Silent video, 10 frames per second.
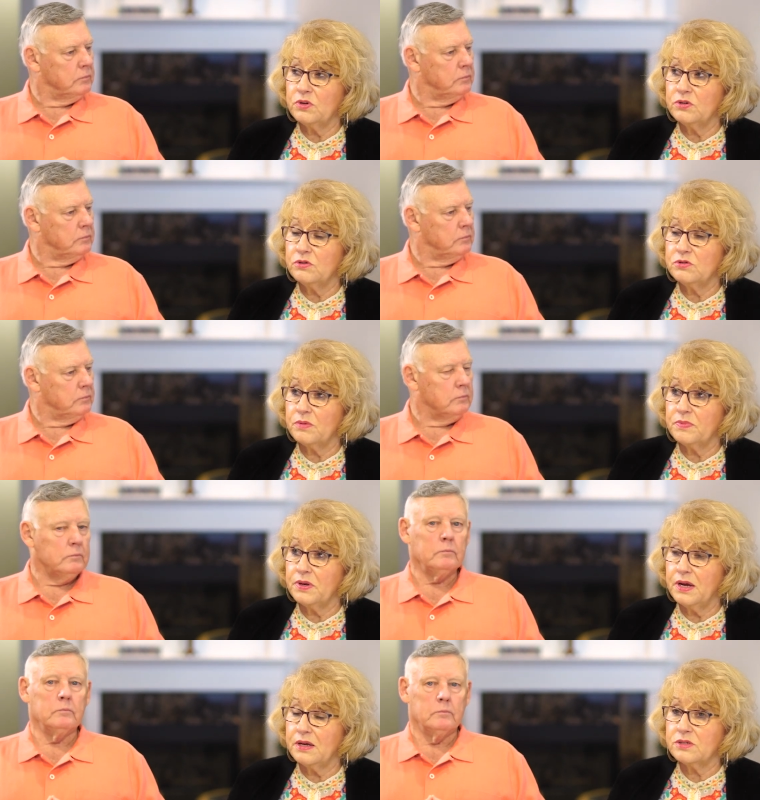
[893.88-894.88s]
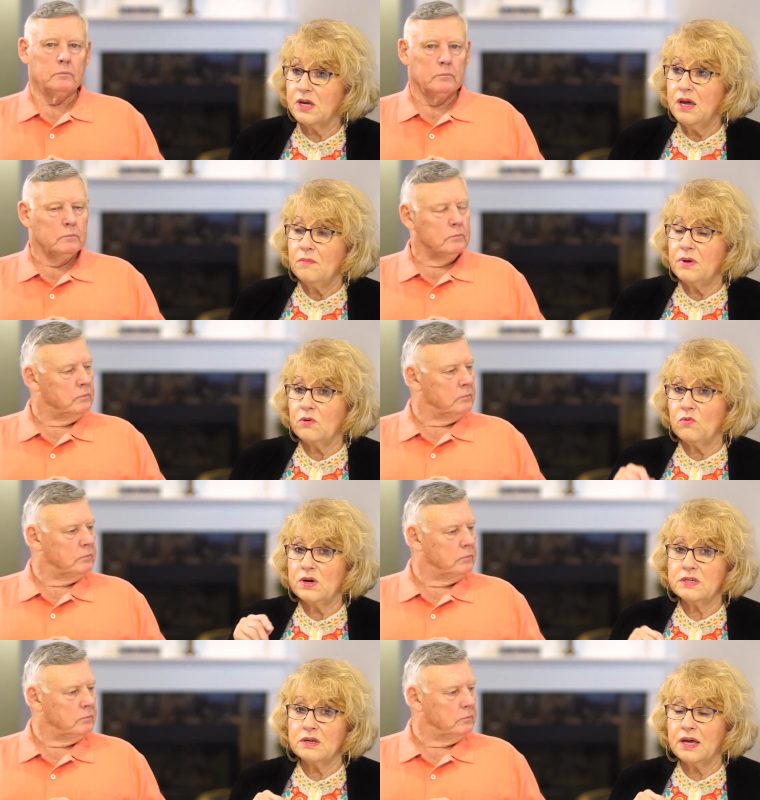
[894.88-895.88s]
Speaker 1: we'll do something else. But it
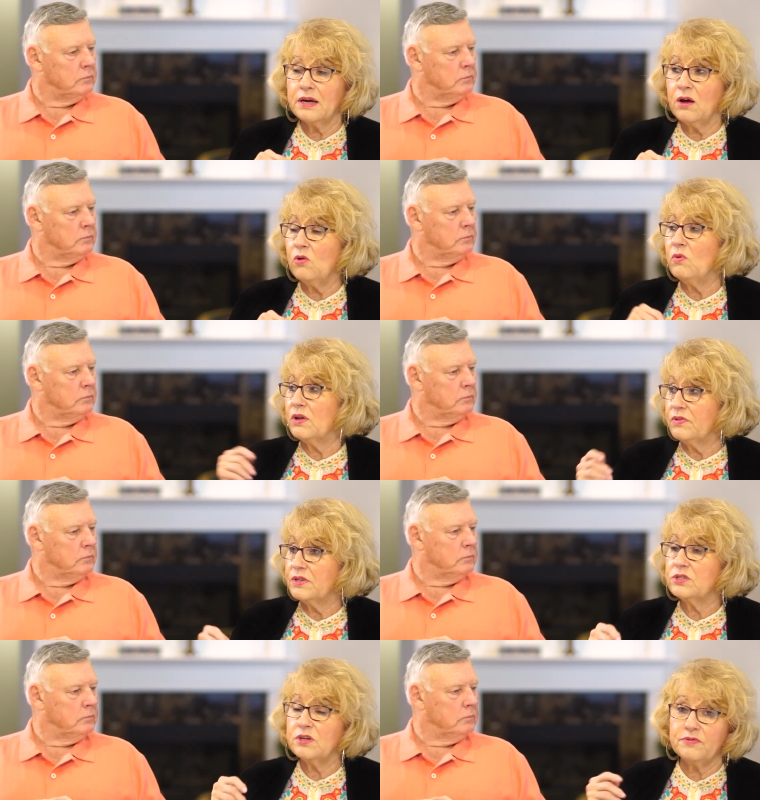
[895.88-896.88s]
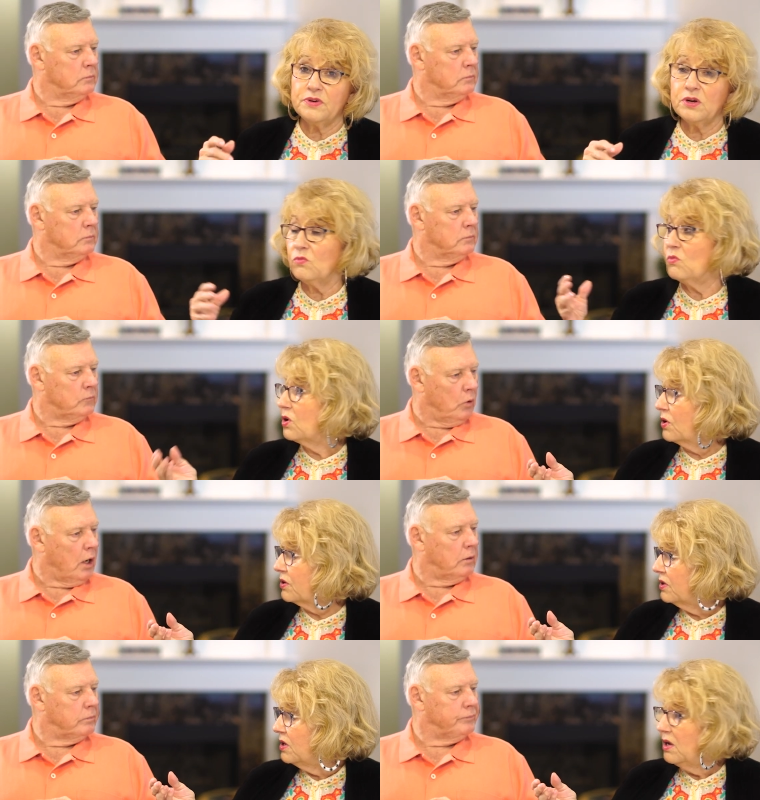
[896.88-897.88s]
wasn't like, oh, well, this stuff doesn't work.
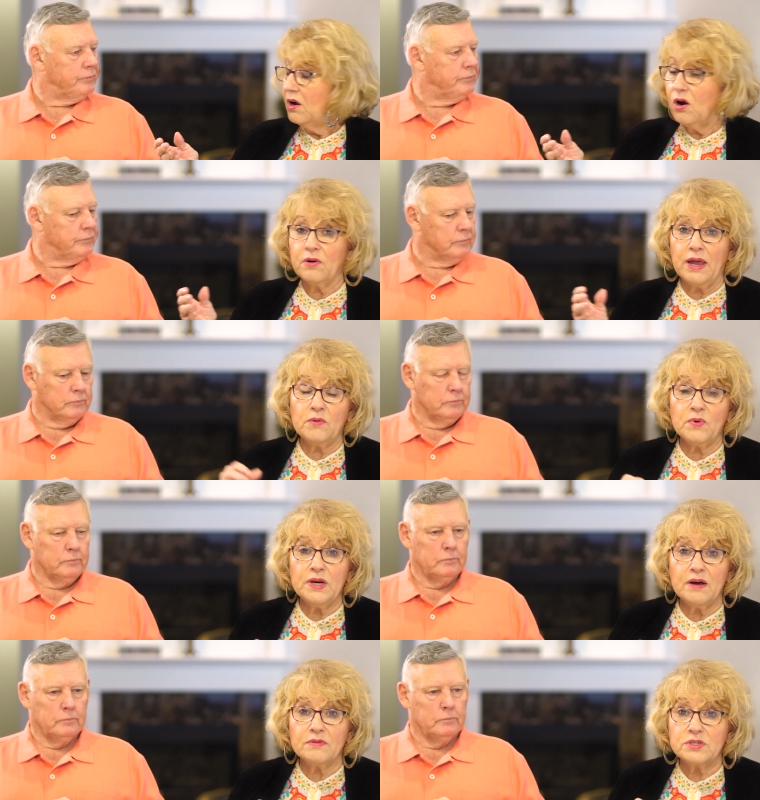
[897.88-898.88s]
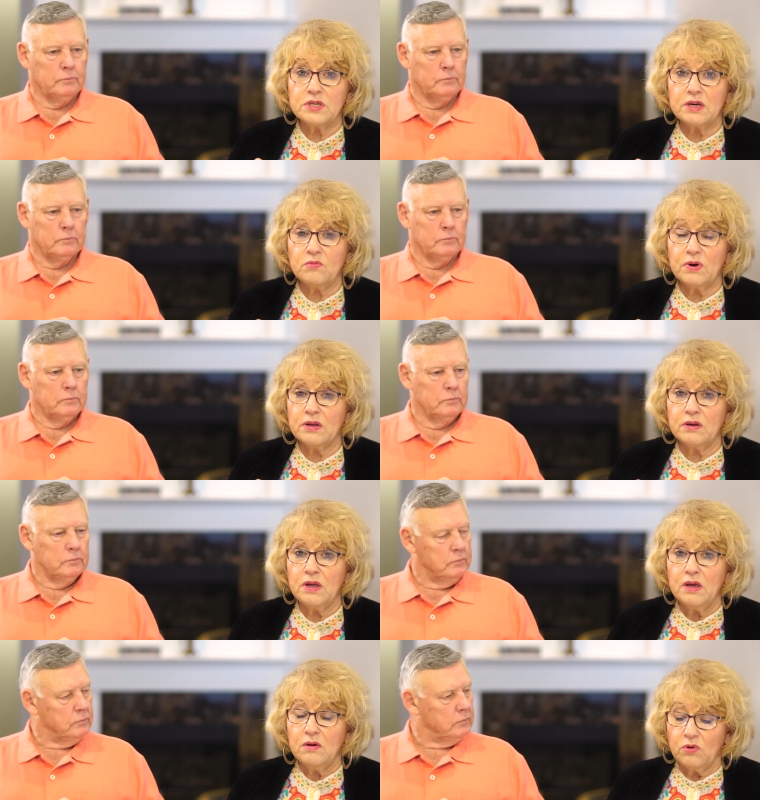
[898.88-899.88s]
Right. Or, and we never said,
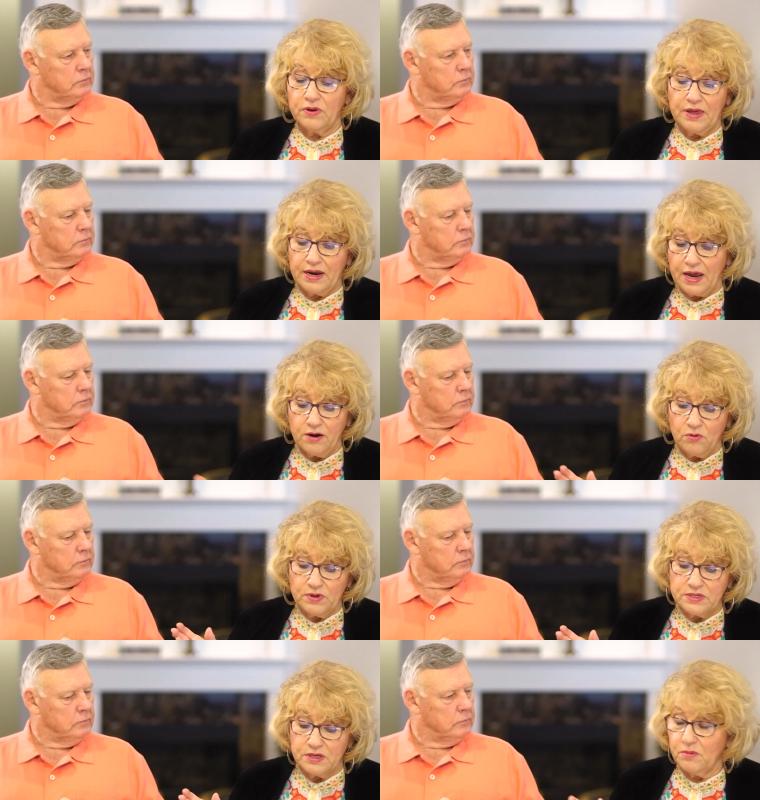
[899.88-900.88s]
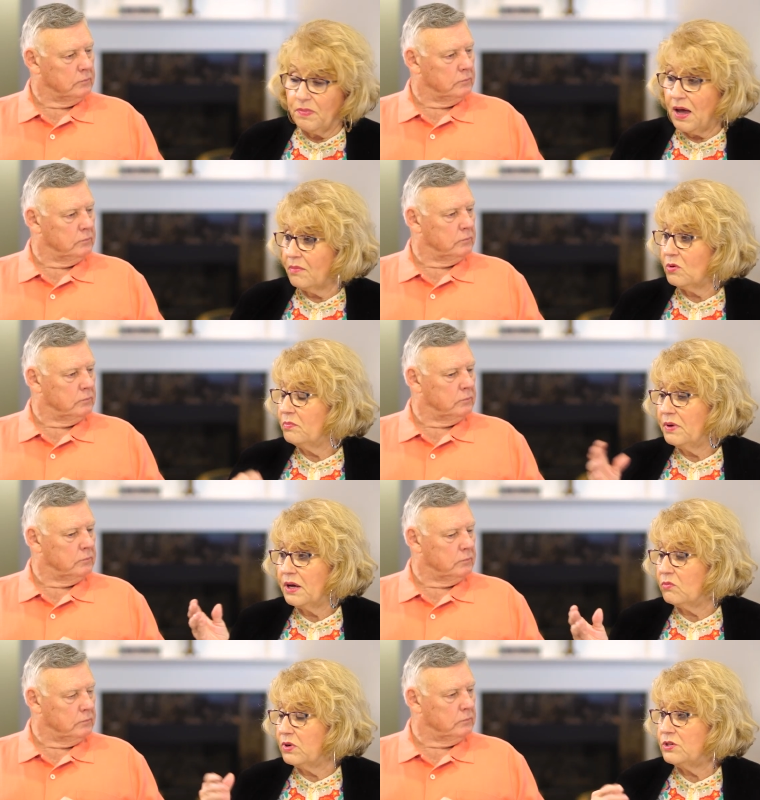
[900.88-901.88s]
well, well, that I know that's in the Bible,
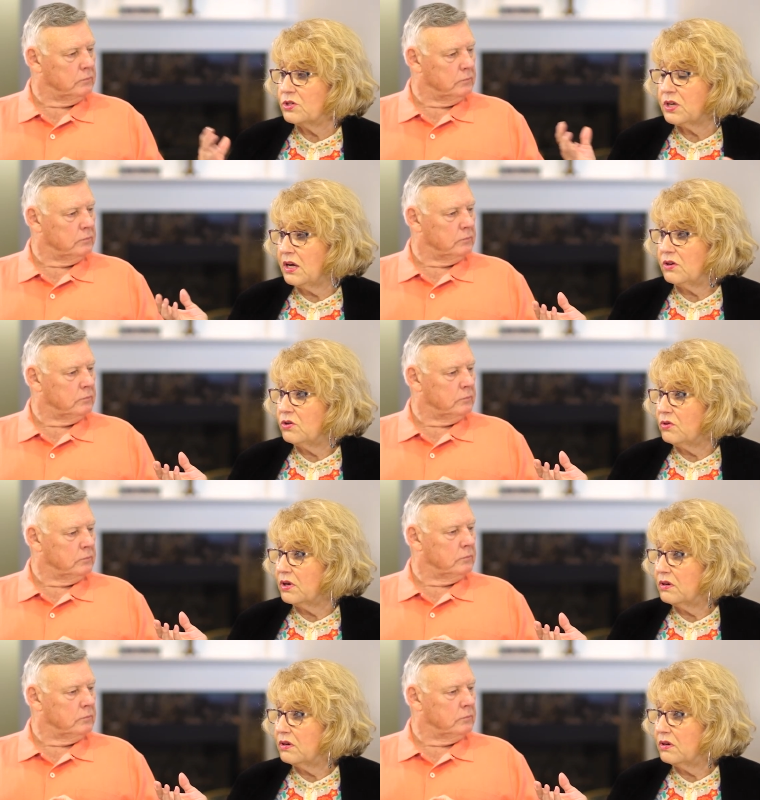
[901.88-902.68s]
but we just can't do